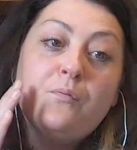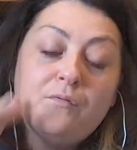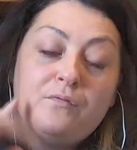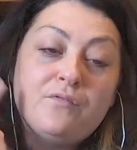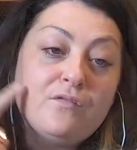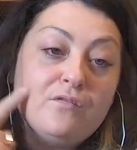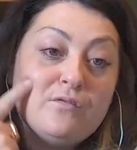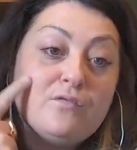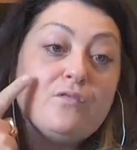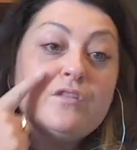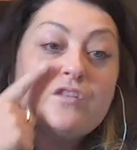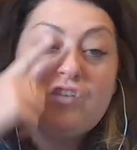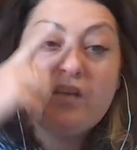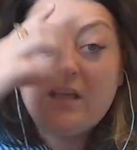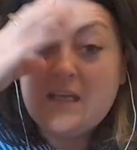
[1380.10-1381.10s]
through
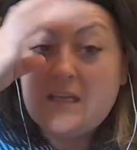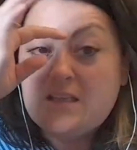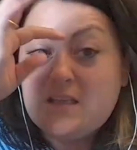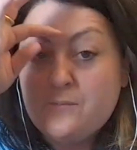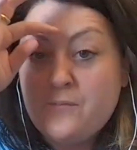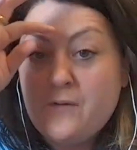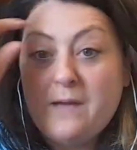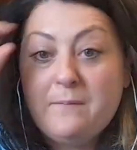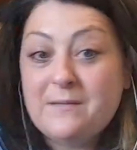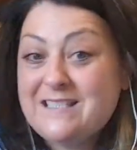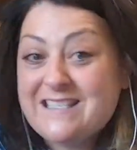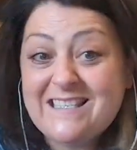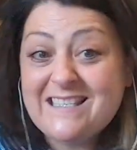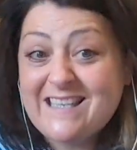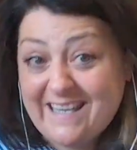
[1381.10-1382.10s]
the cheek into the brain, but
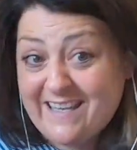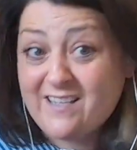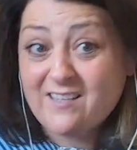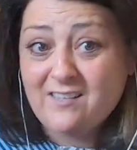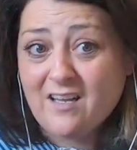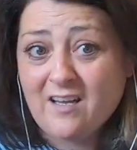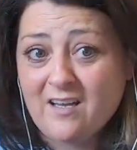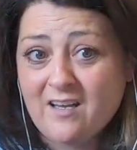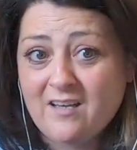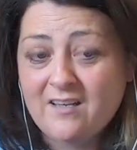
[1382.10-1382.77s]
didn't kill her.